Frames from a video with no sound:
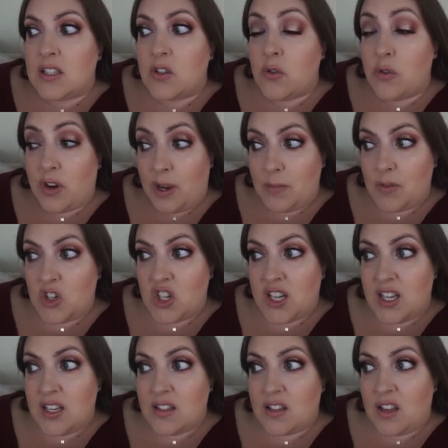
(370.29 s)
cream
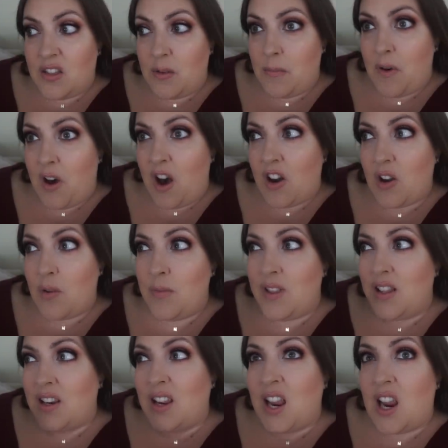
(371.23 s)
cheese on the bottom
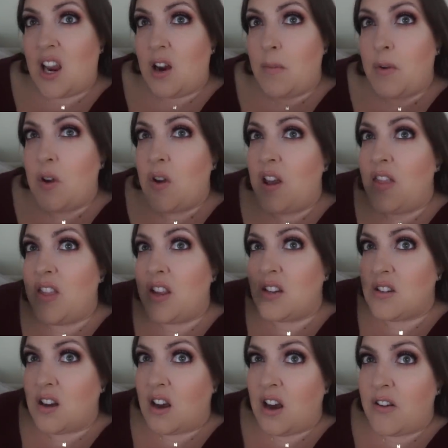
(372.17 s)
and then caramel and
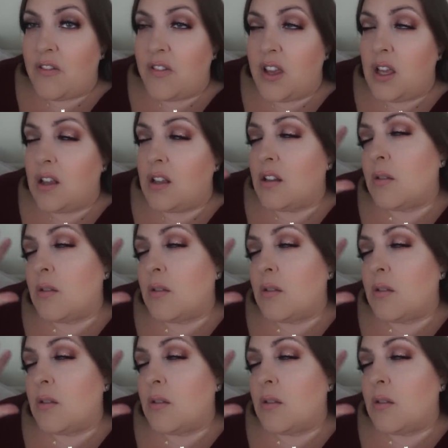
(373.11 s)
then toffee.